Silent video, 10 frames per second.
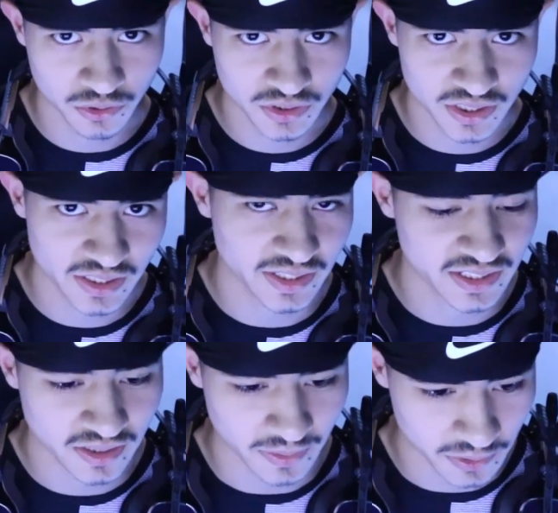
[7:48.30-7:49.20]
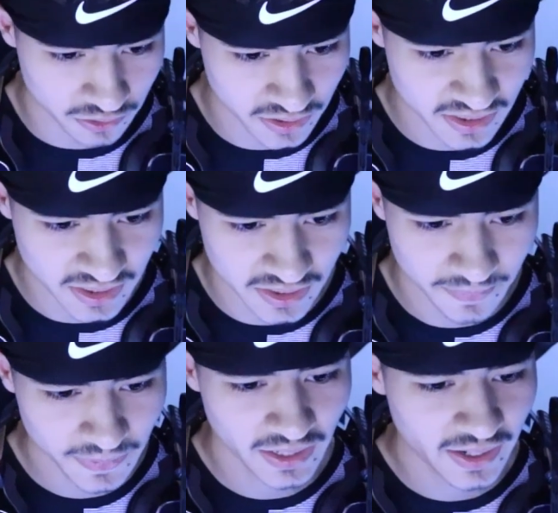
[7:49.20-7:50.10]
2 seed against the number 3 seed.
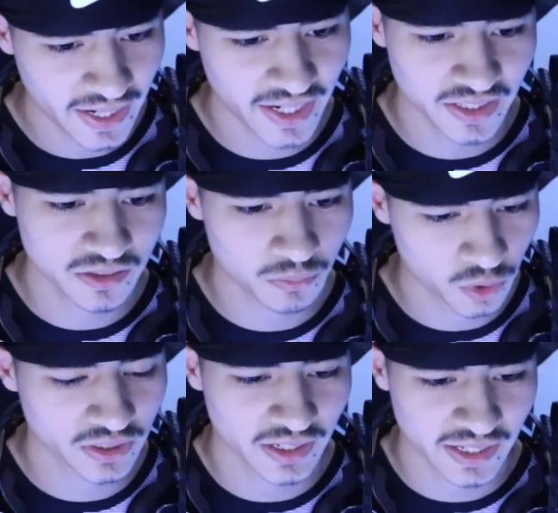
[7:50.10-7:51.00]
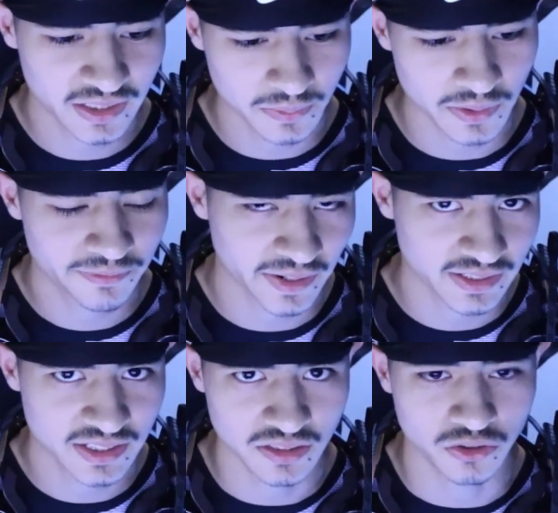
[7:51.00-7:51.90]
And more than likely be
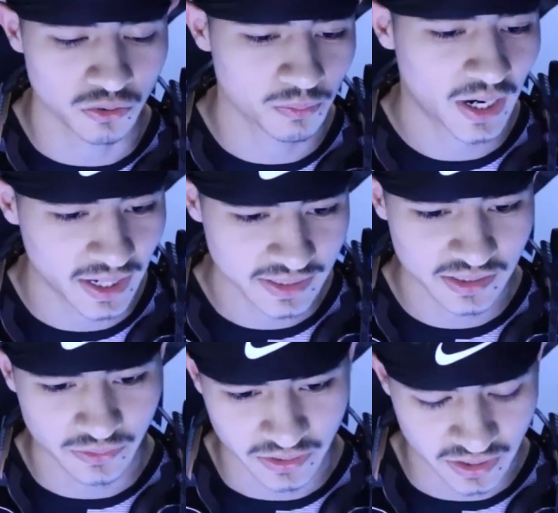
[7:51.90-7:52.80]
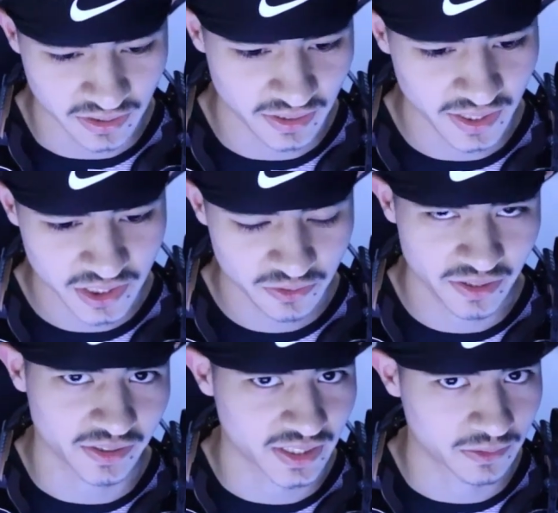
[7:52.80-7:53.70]
facing Dumas within the next
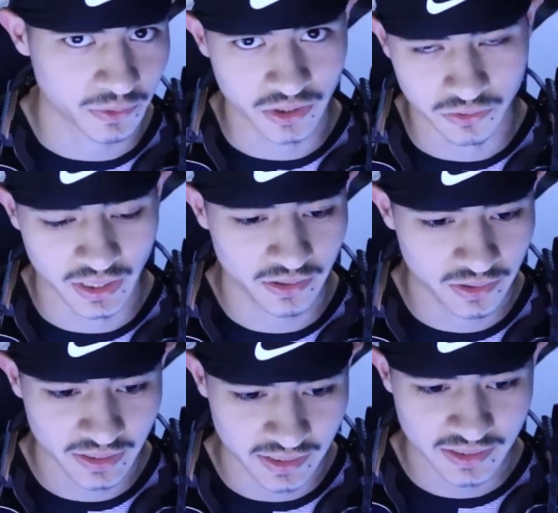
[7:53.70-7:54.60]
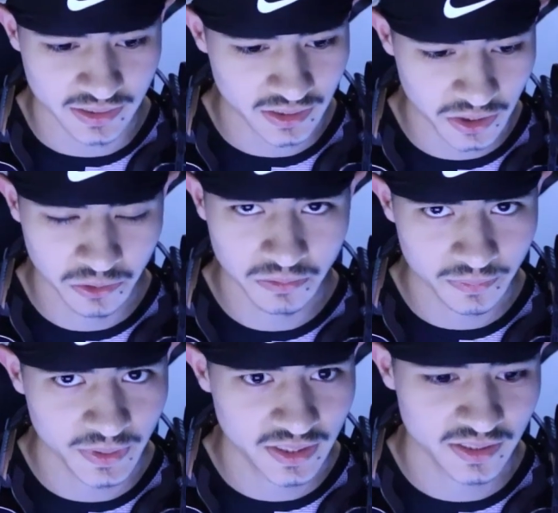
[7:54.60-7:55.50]
round again. We do not know how that's going to go
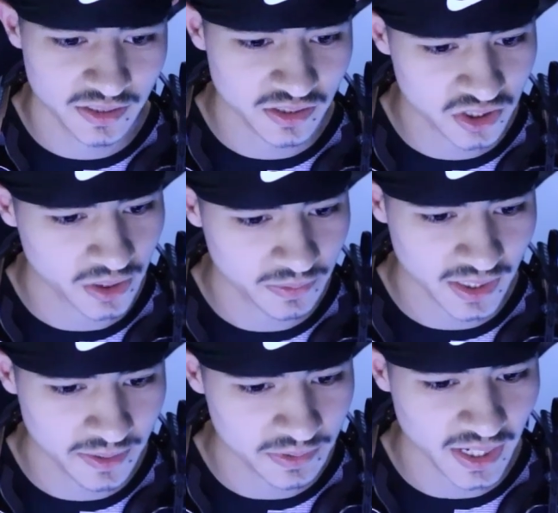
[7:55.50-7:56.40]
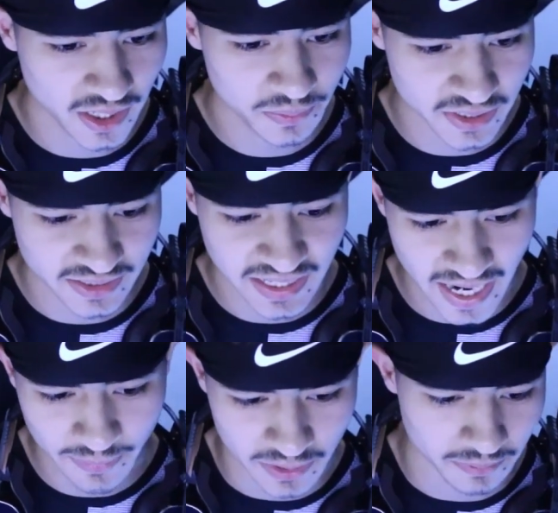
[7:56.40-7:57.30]
because sometimes upsets
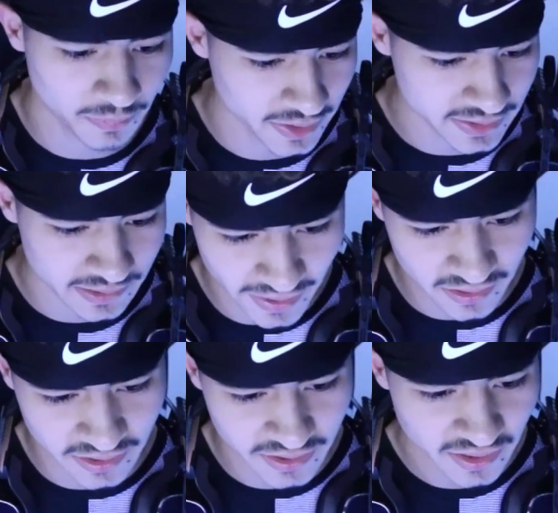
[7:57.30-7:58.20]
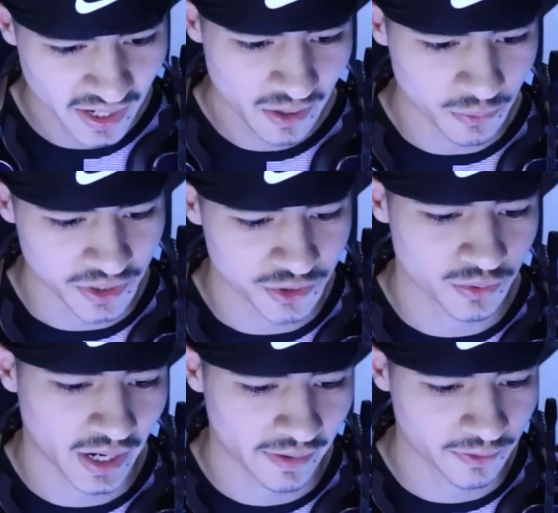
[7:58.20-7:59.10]
happen. But finally, we
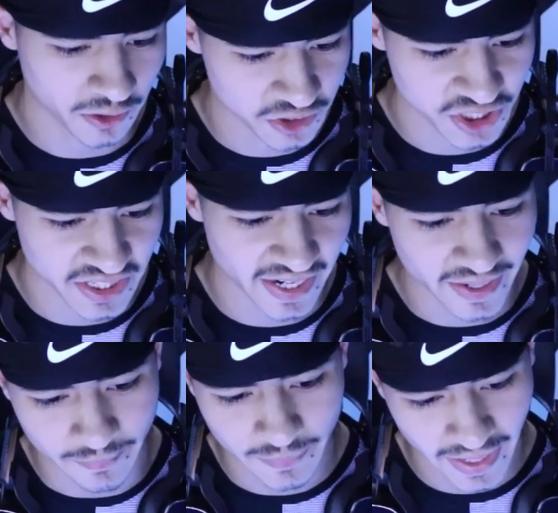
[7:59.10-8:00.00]
do have Hershey and